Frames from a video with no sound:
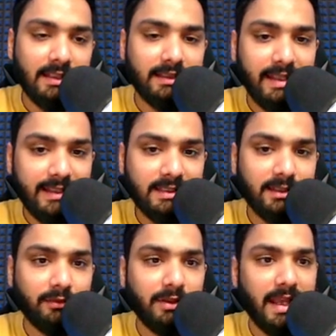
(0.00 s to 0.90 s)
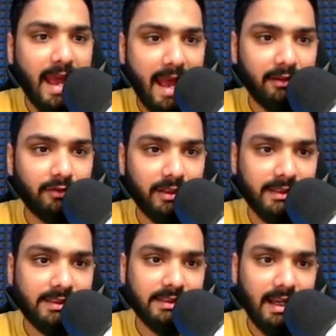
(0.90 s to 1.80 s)
The next we have
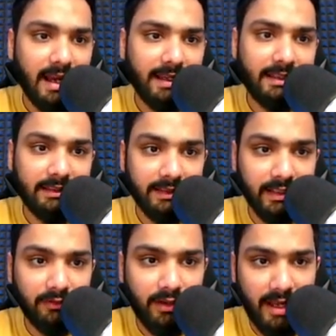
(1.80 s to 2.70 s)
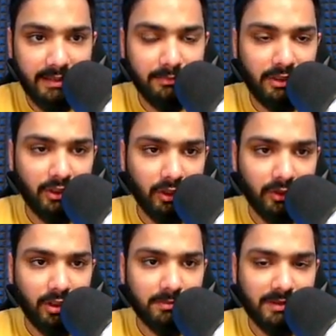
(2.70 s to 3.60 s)
is
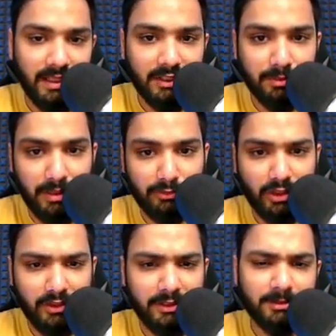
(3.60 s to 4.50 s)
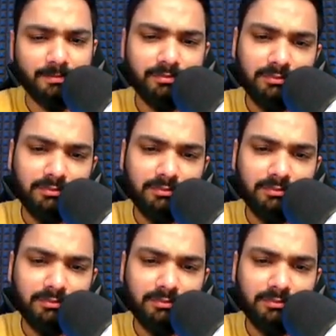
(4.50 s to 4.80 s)
iloveimg.com/meme generator.